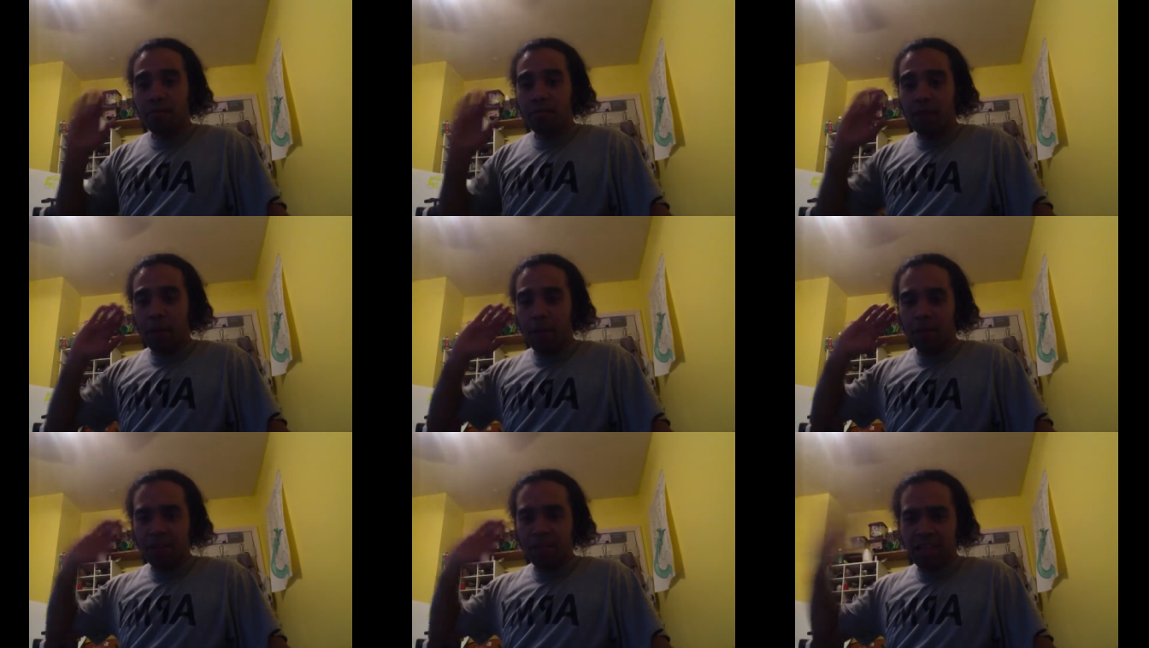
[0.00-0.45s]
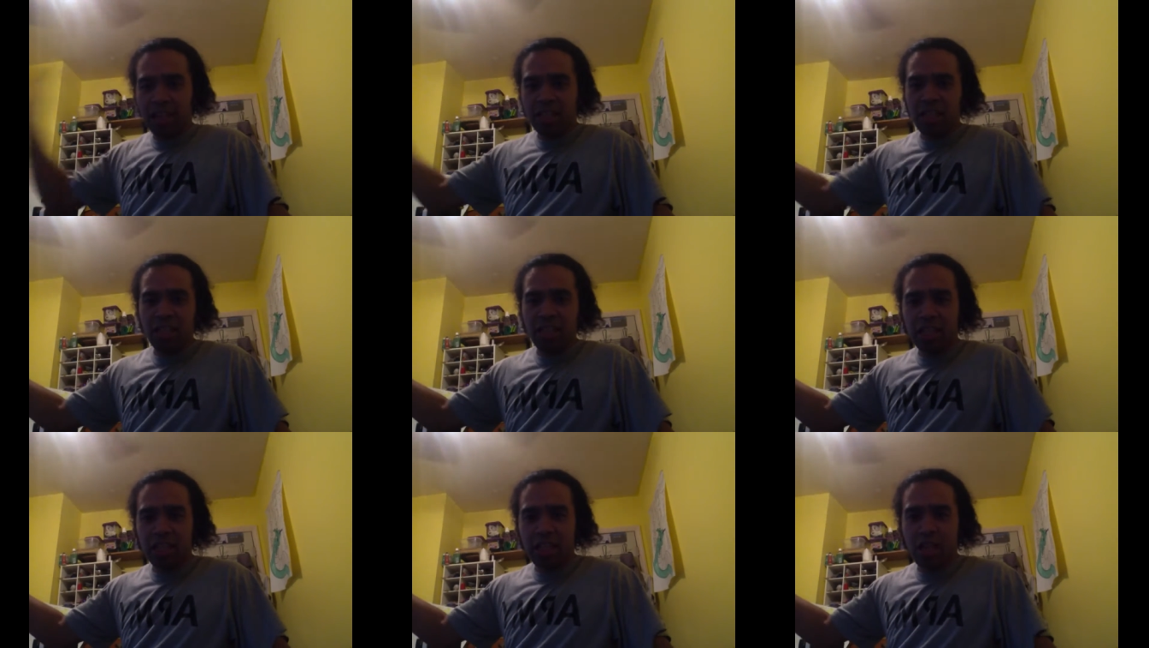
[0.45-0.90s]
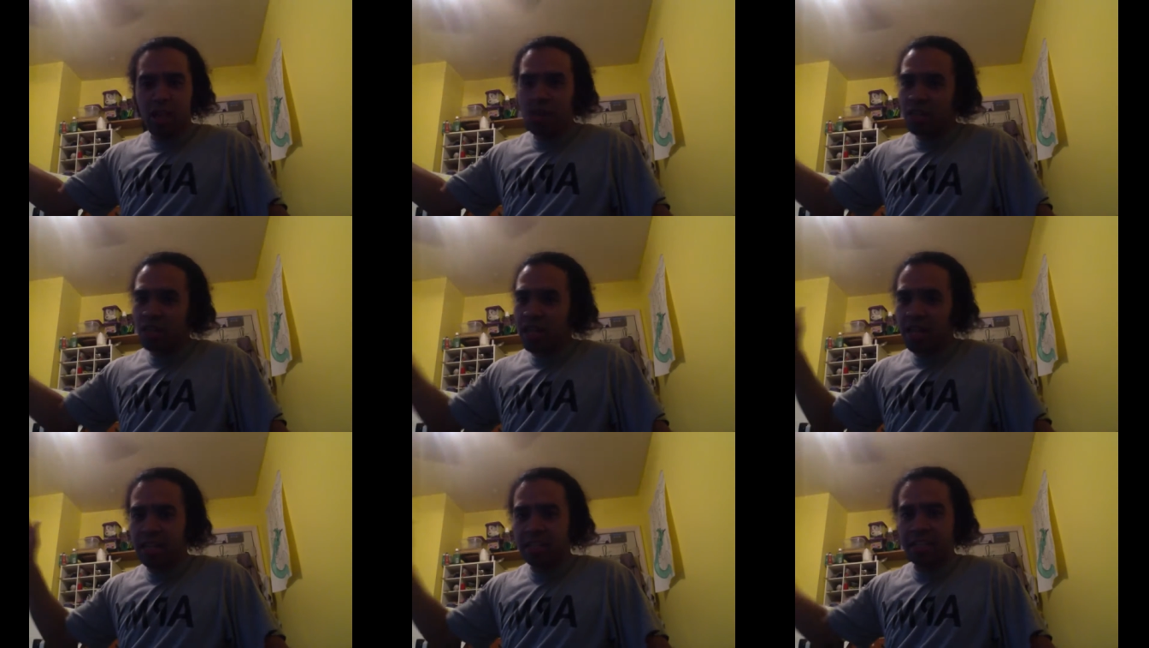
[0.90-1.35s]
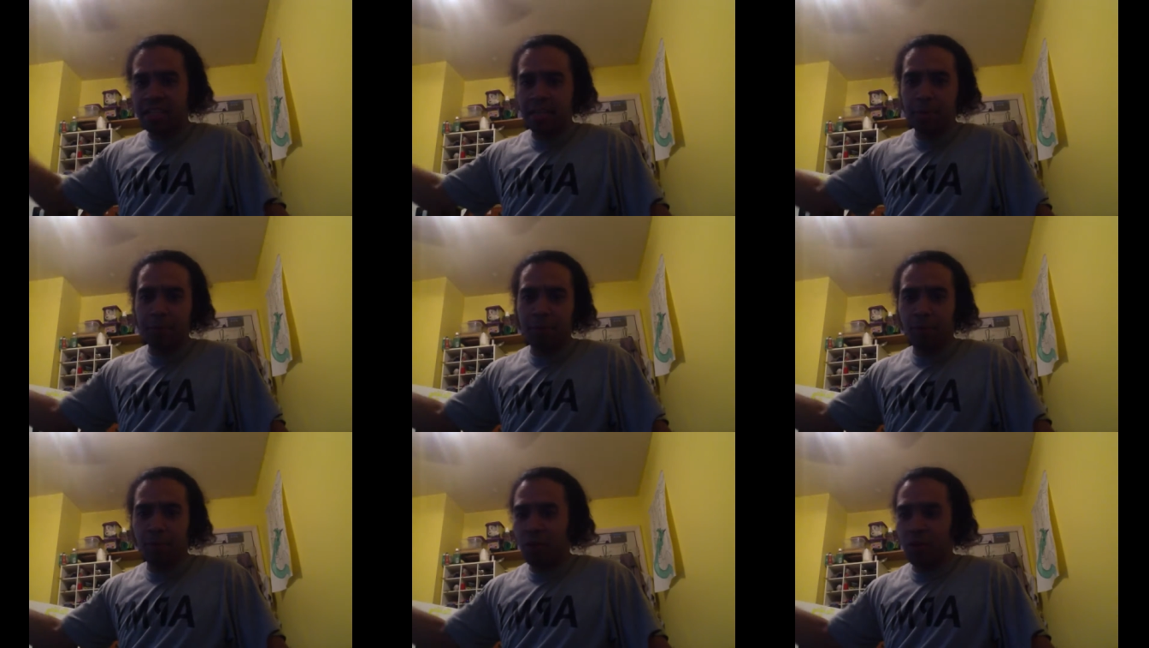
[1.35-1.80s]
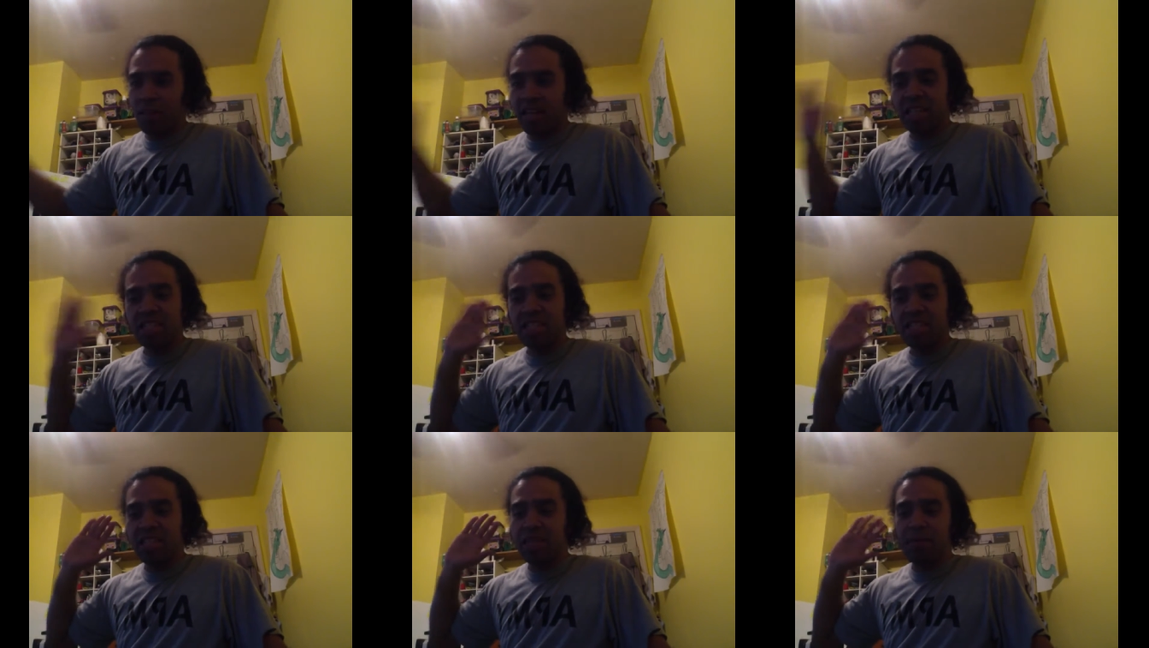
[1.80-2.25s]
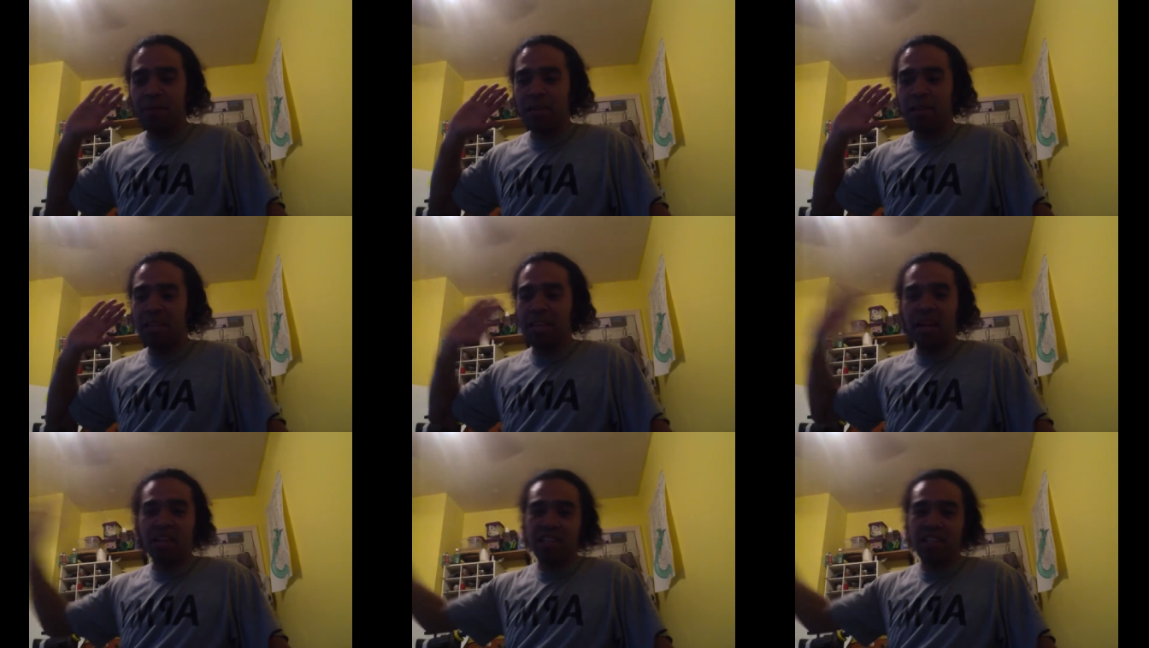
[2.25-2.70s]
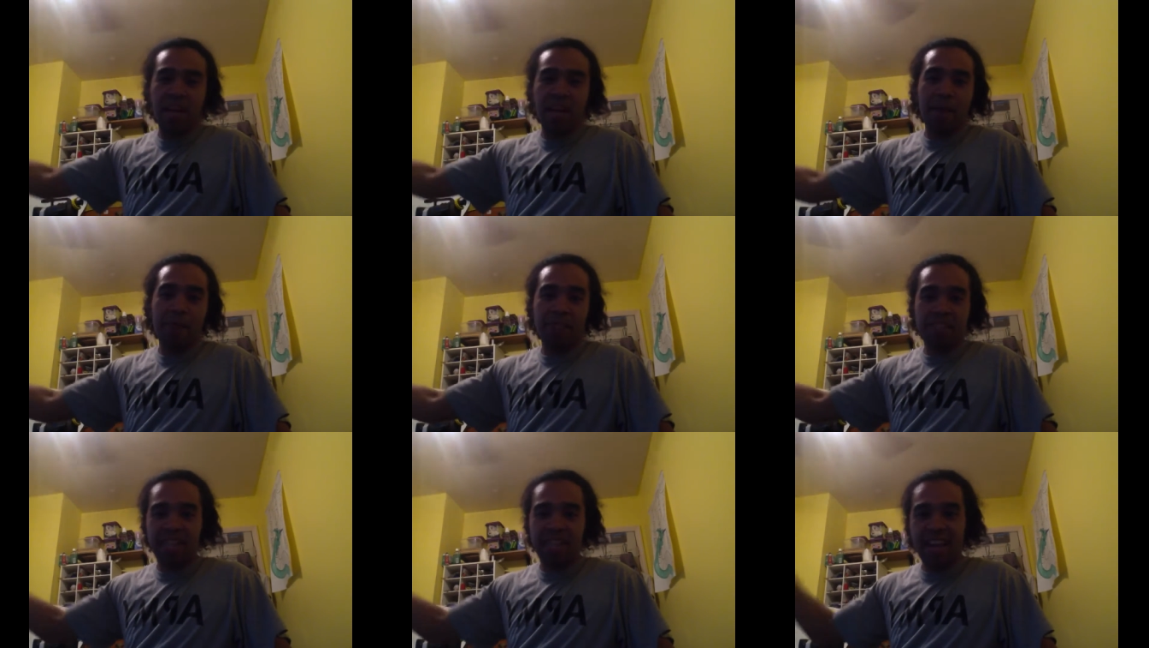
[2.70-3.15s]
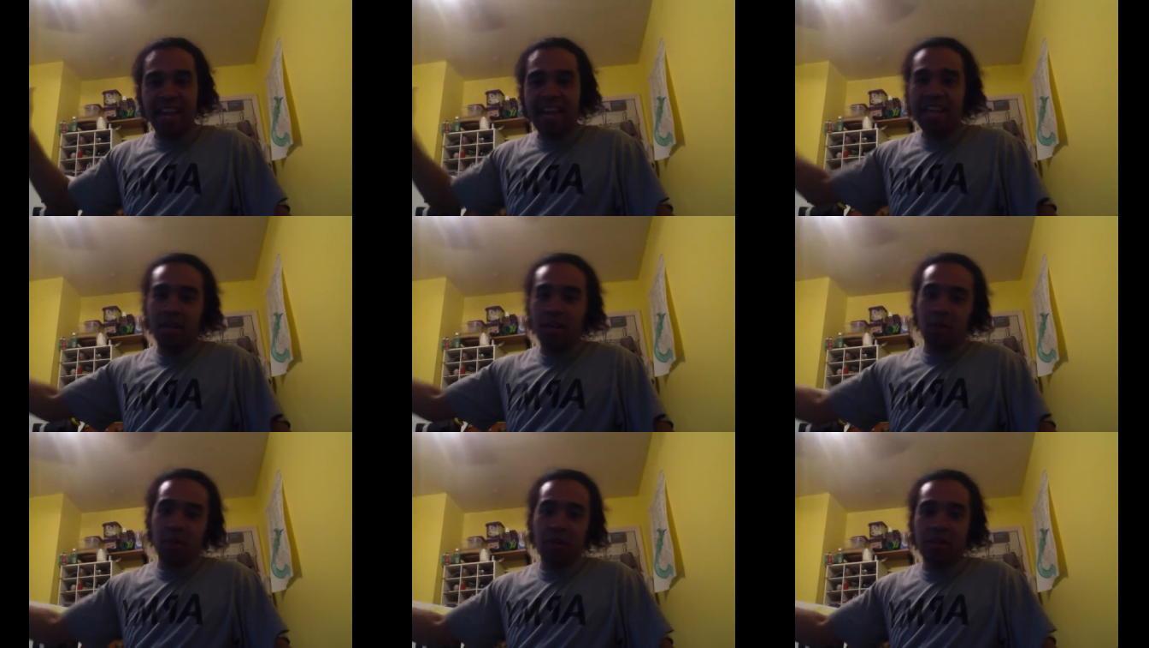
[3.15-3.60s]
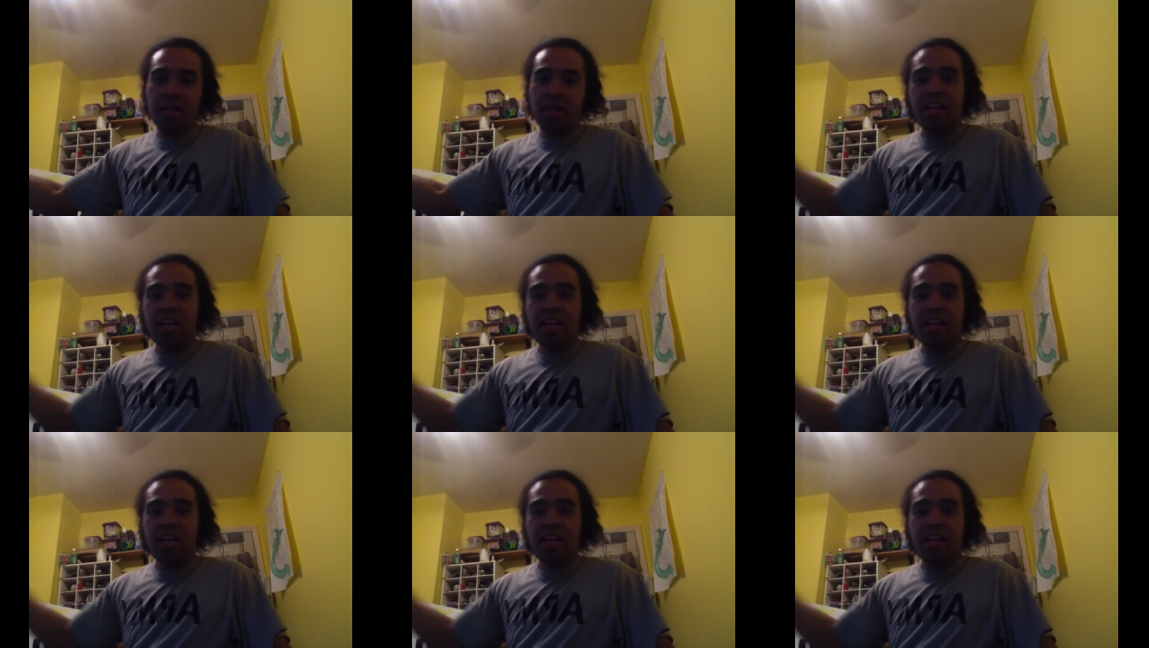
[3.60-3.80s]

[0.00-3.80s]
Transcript: But that shit there is unacceptable, and that shouldn't be allowed to happen to anyone,